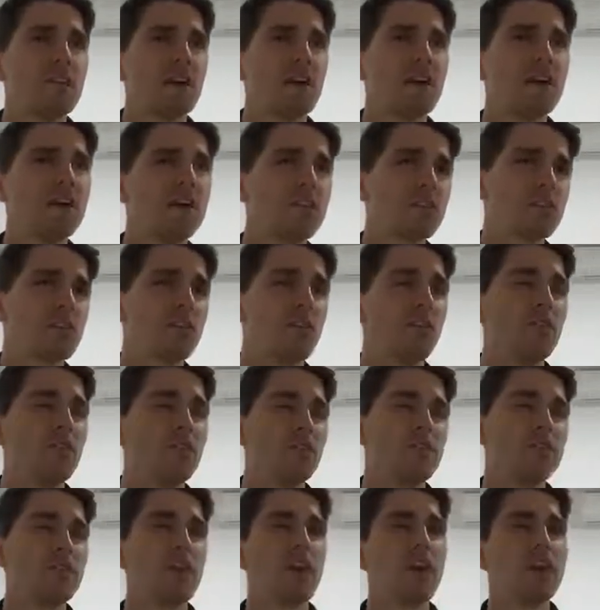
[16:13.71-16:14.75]
I guess on
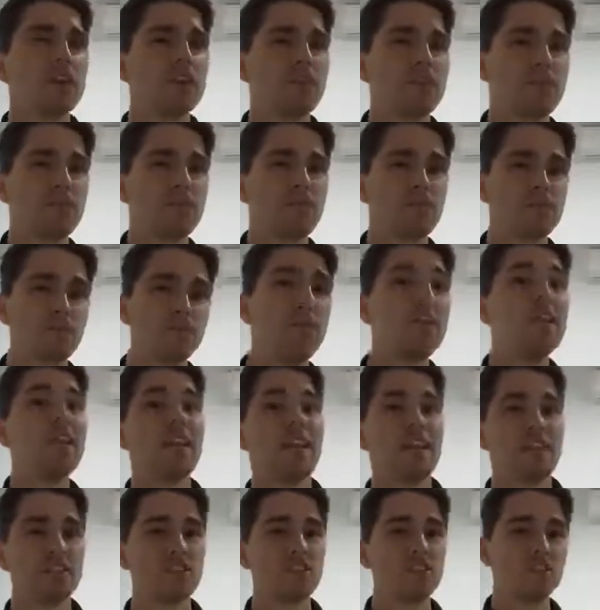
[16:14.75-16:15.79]
the side sort of
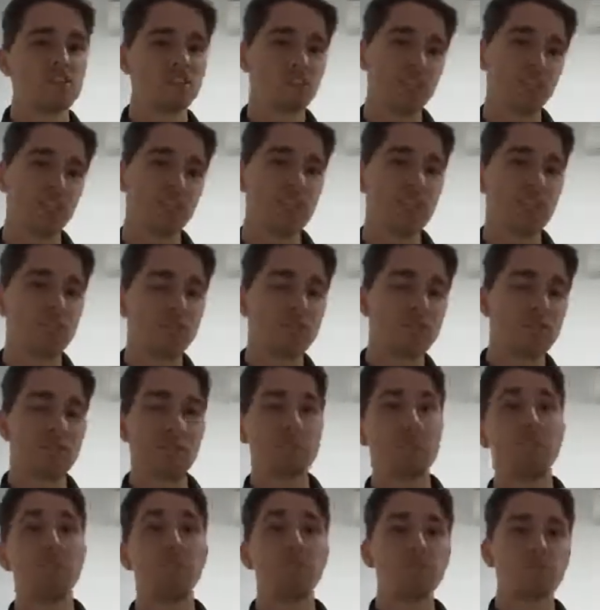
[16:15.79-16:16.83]
freelance, just to give
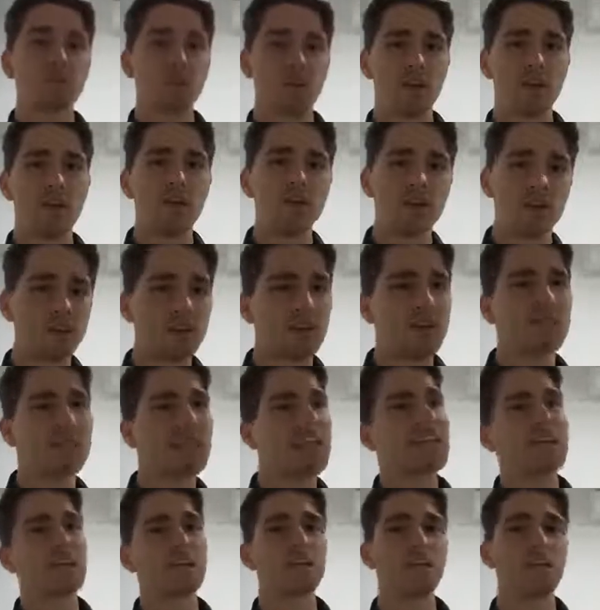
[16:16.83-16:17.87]
some tips on how to
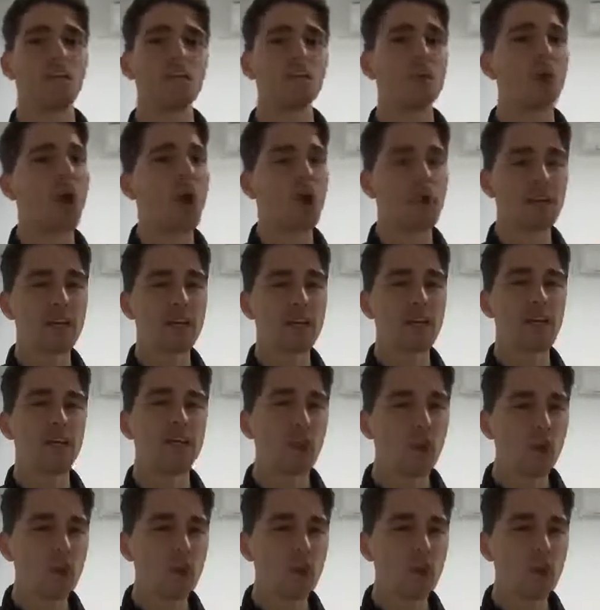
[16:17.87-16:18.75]
get the club going again.